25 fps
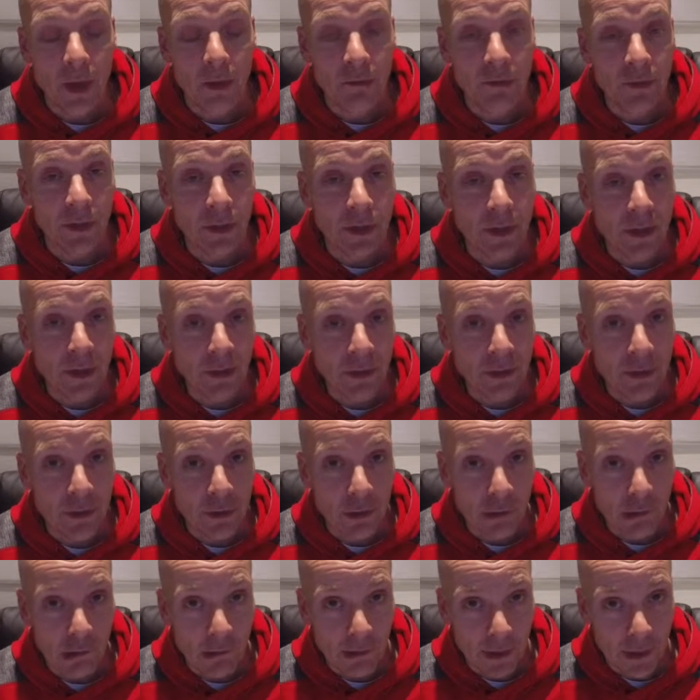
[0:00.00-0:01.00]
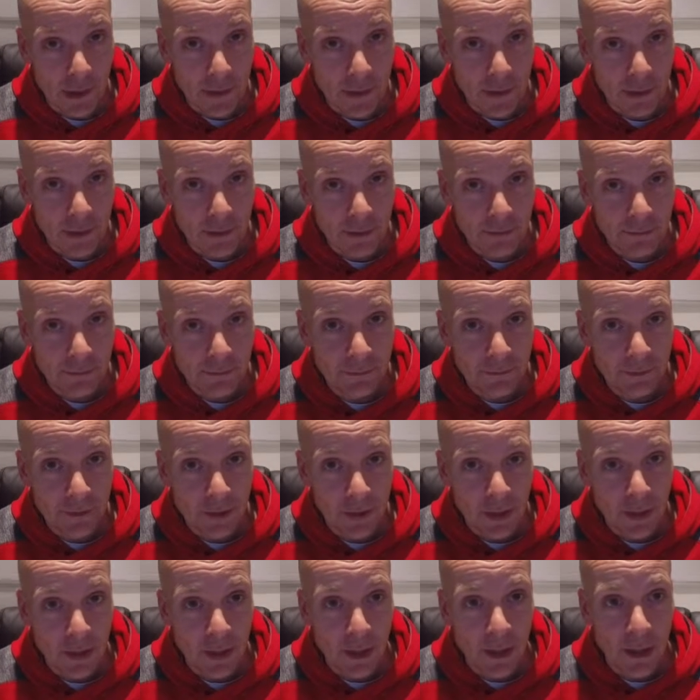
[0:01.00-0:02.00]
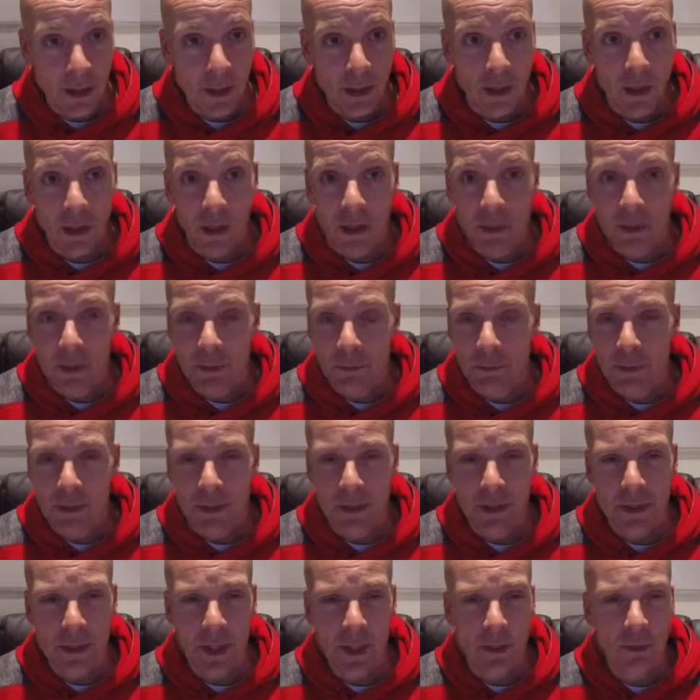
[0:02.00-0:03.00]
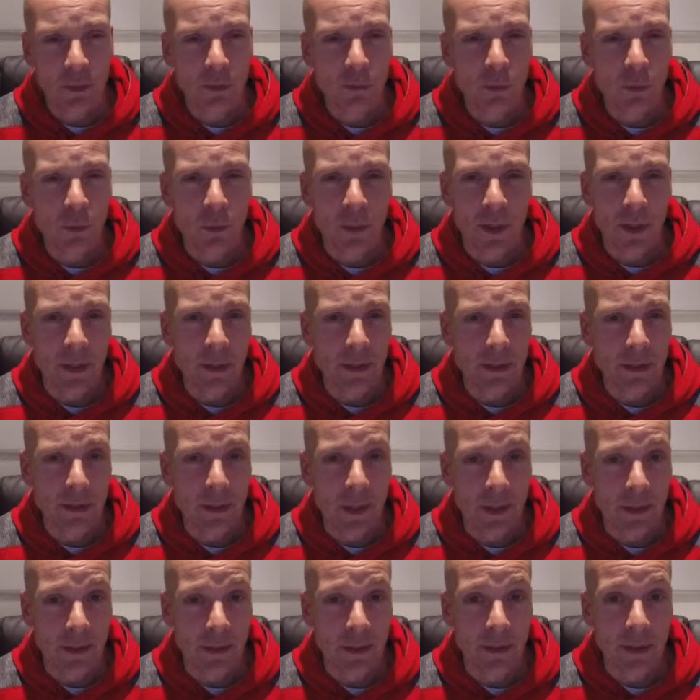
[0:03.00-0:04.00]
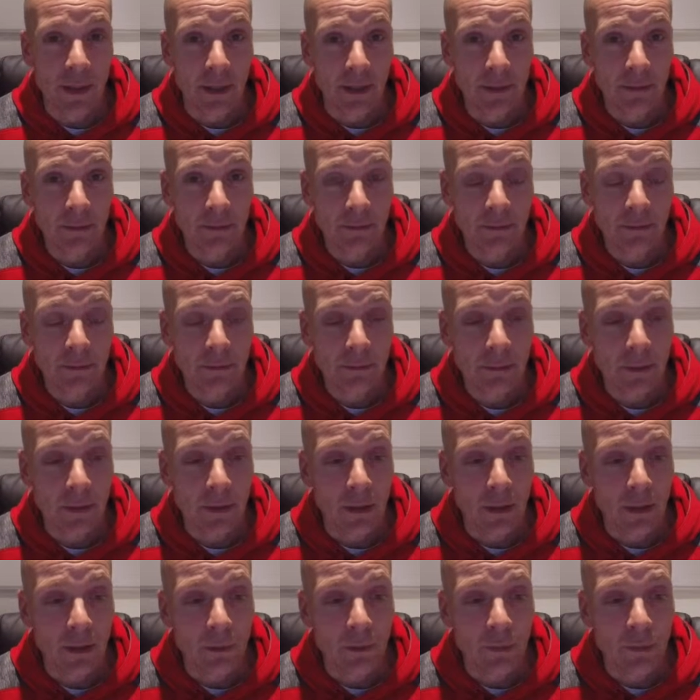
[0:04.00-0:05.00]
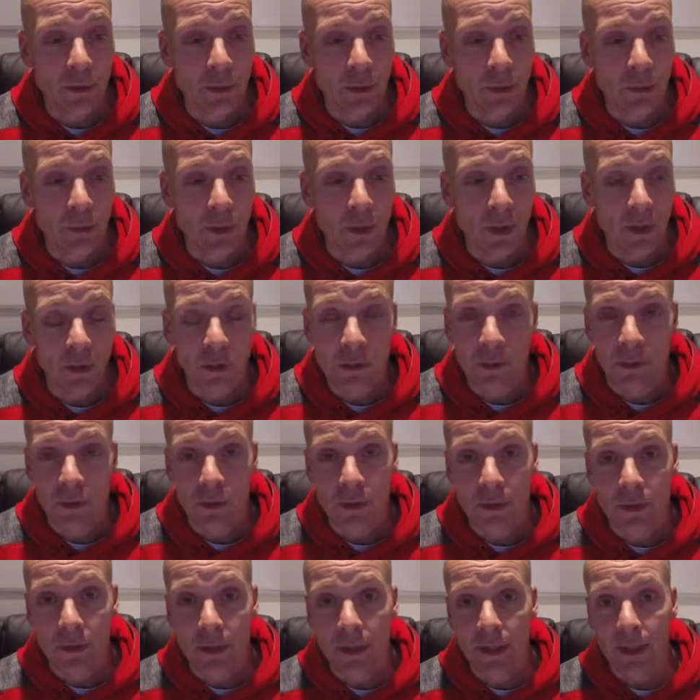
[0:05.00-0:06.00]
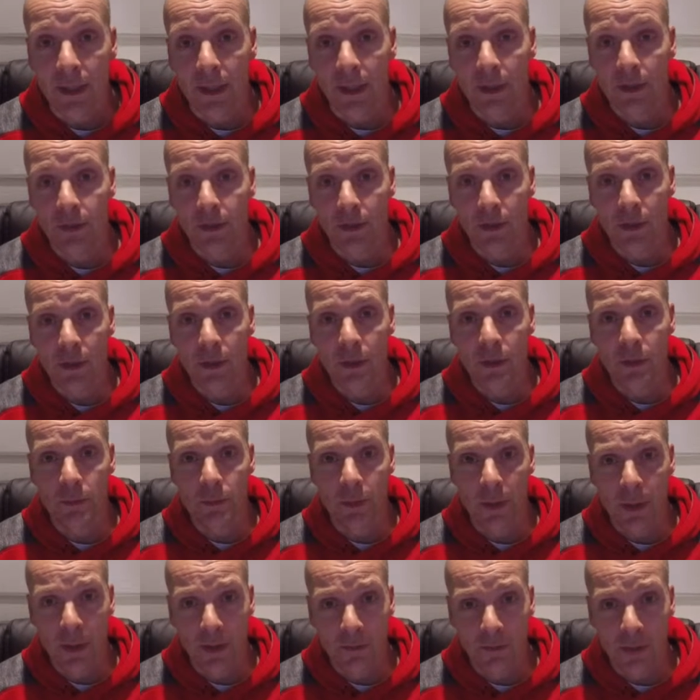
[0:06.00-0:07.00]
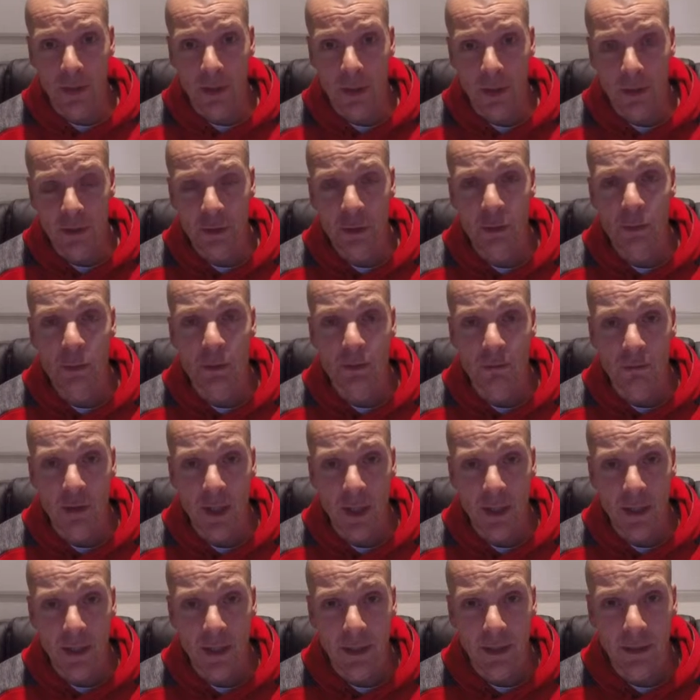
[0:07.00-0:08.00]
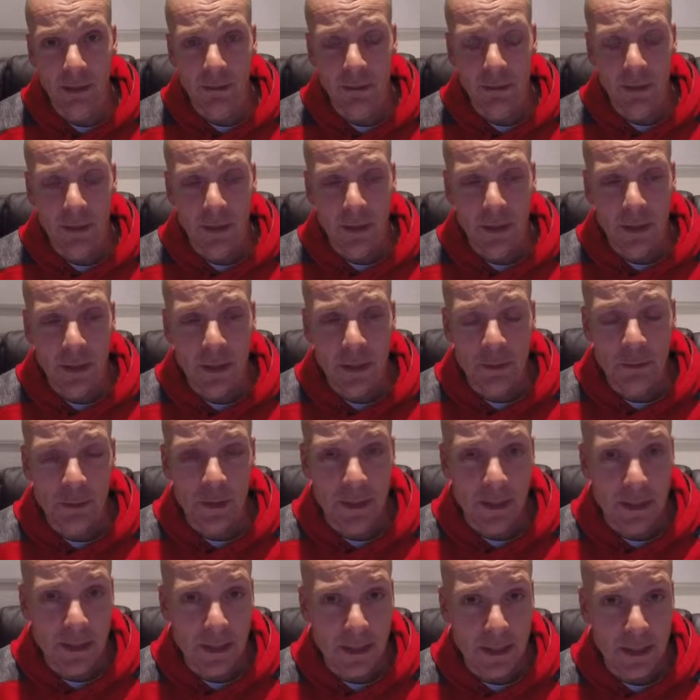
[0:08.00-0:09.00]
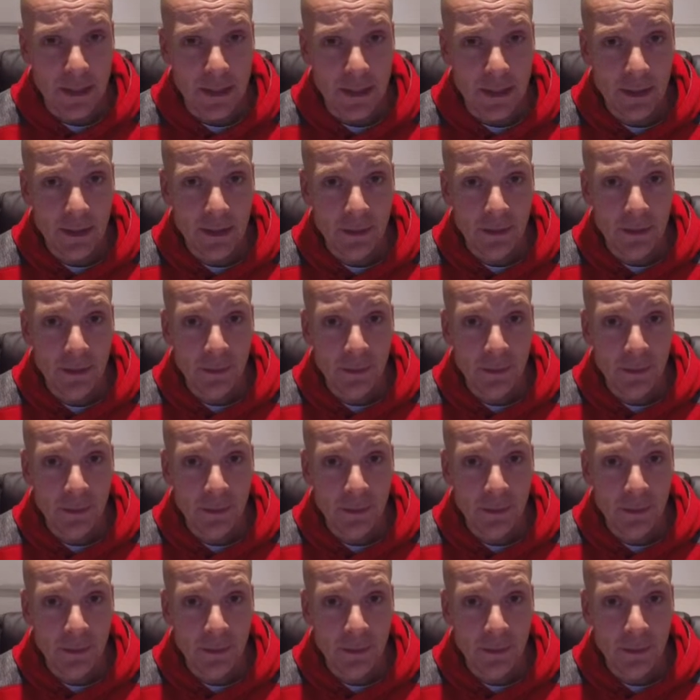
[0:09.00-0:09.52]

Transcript: done nothing to correct it. It's been a terrible winter's day today, so I couldn't do anything outside. It's been overcast, it's been raining, it's been sleeting.